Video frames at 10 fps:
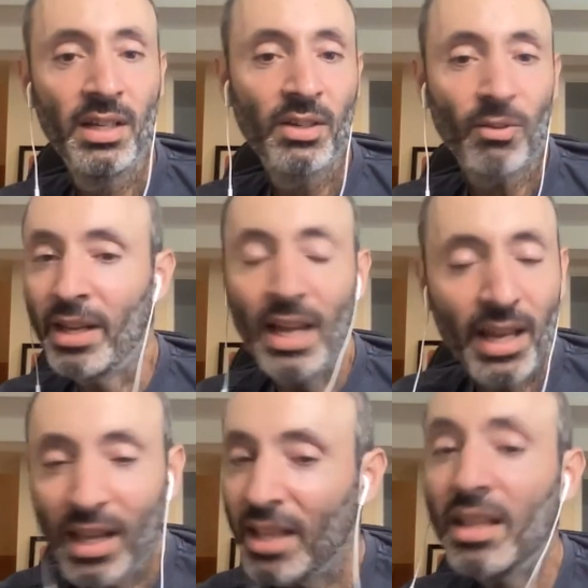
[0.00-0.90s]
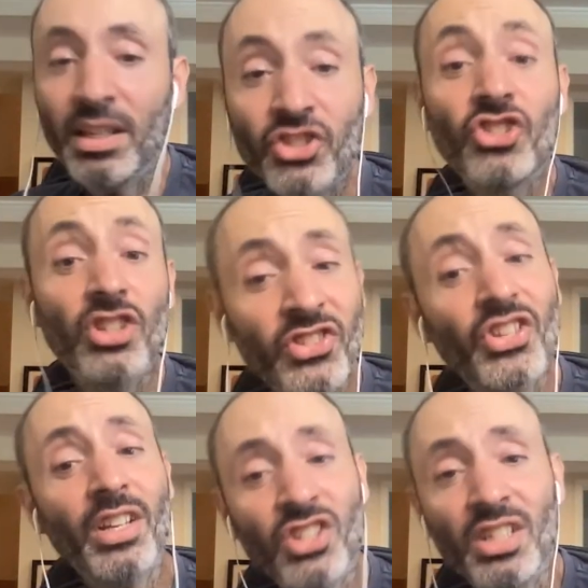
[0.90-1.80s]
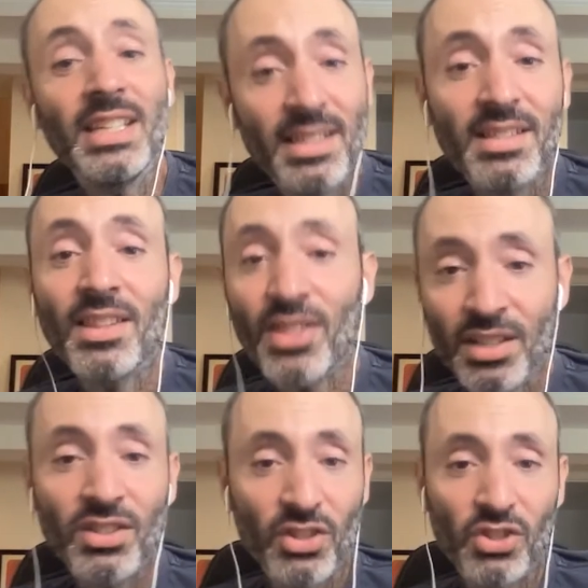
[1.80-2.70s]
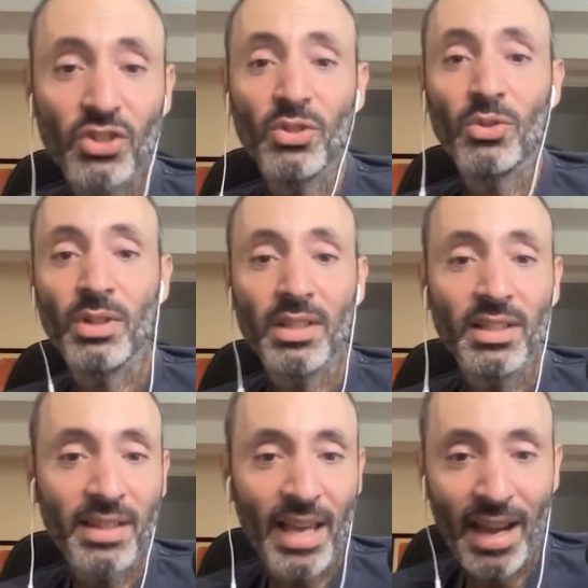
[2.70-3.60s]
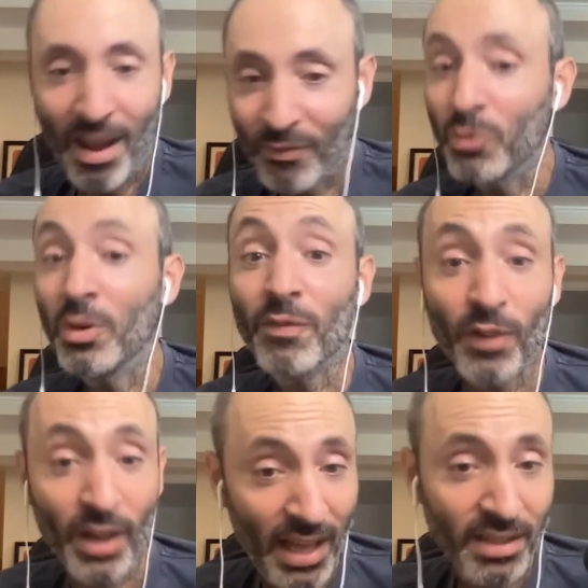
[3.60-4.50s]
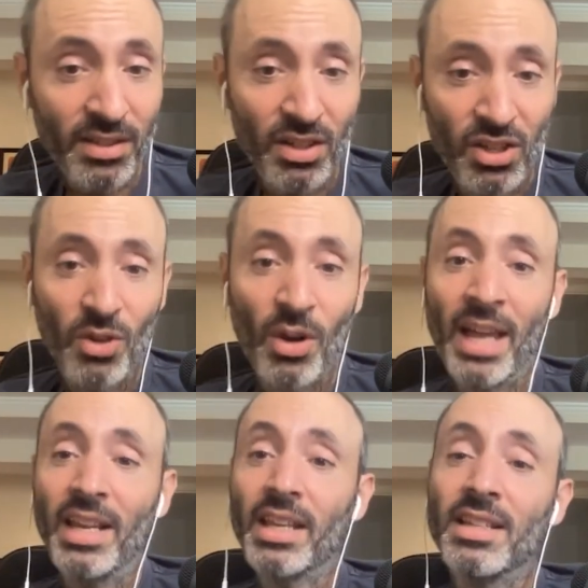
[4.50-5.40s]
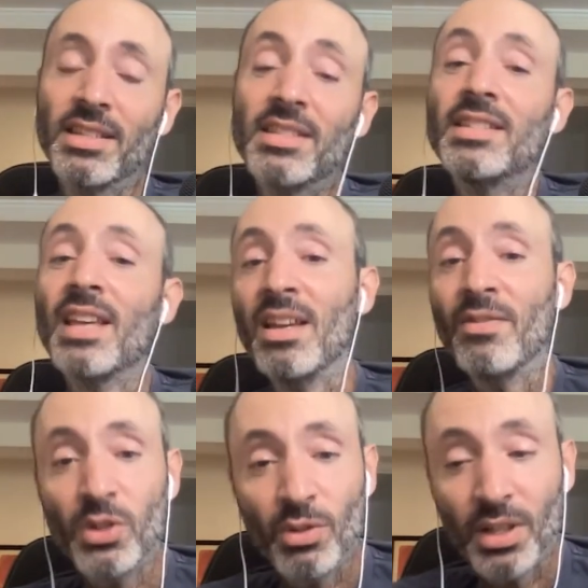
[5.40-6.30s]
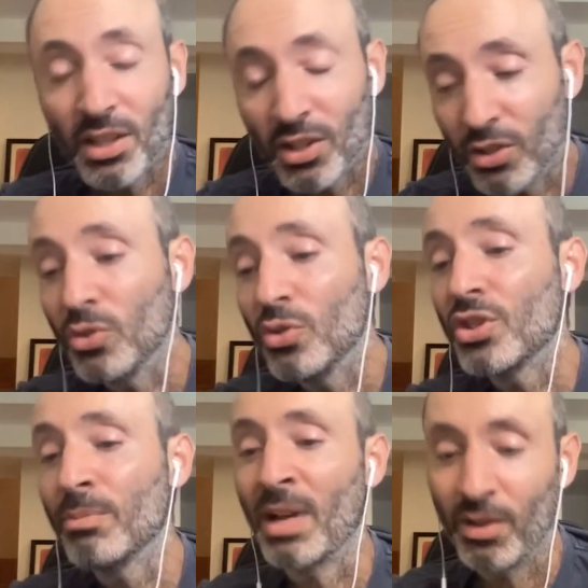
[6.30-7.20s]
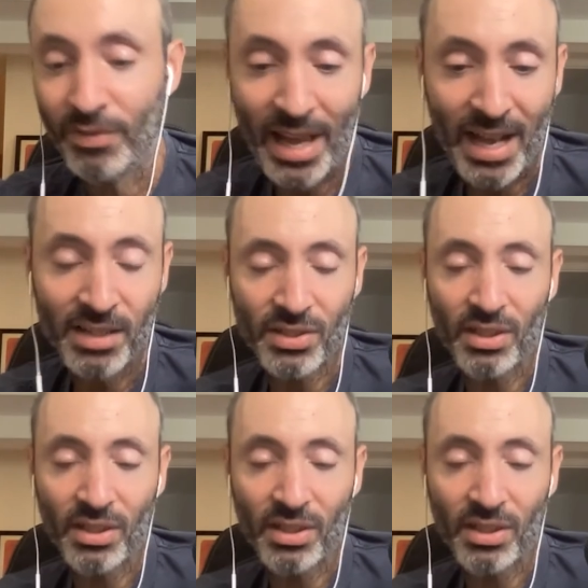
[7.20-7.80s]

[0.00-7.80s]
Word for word: Right? It's just such an easy thing to do that everyone forgets to do, and it can save you a huge amount of hassle.